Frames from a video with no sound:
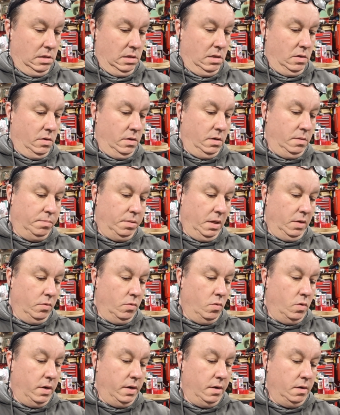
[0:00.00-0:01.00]
when you're playing with
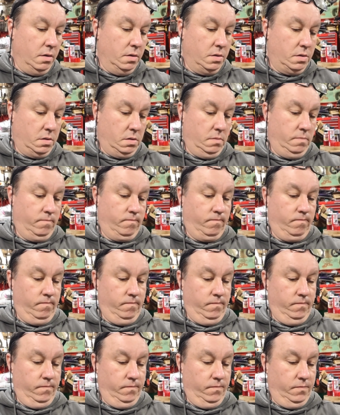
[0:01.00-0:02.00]
wires,
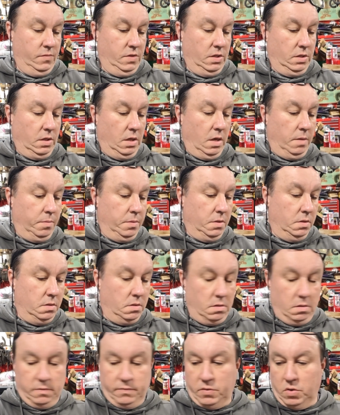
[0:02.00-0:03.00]
this happens.
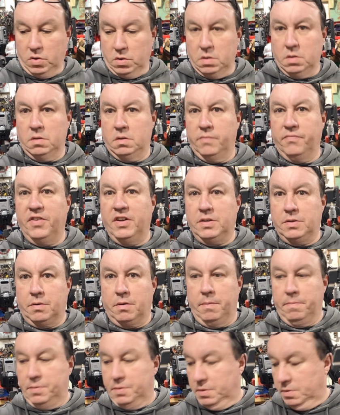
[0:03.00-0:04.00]
Of course, there's the vice
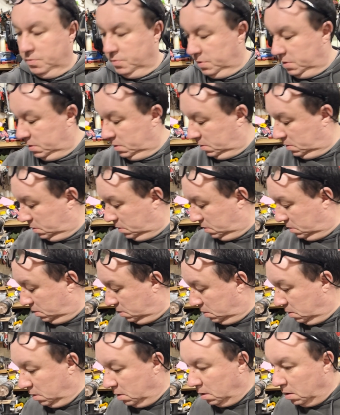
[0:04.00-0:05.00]
grips in the way.
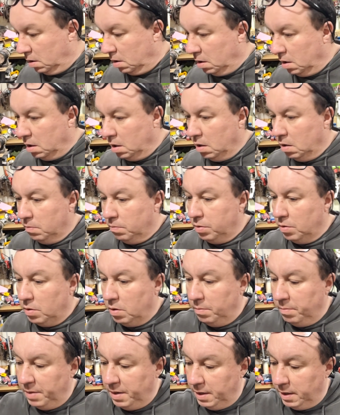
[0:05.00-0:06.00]
Poor
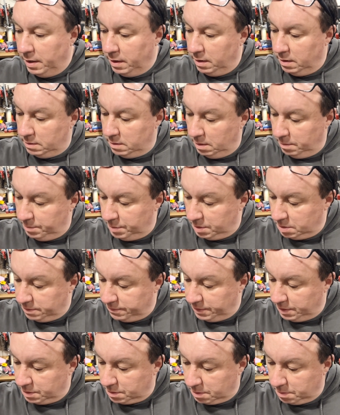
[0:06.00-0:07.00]
me, I got 10 pairs of
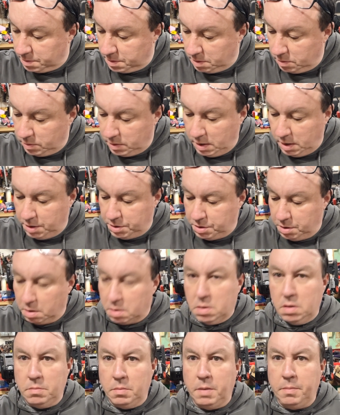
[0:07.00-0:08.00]
vice grips in there. I should
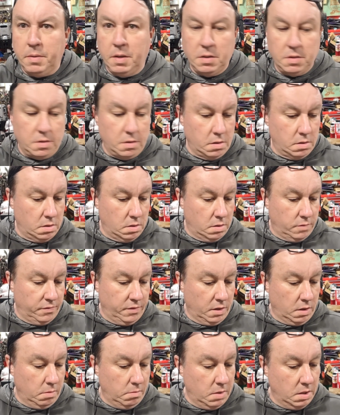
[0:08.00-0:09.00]
clean my bench because it's a
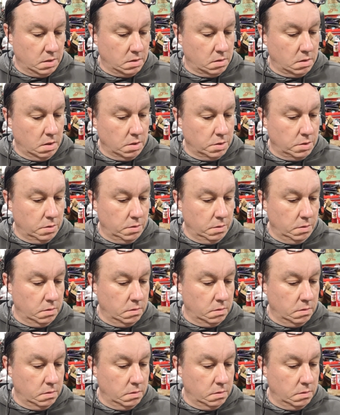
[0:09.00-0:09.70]
freaking mess. I'll show you.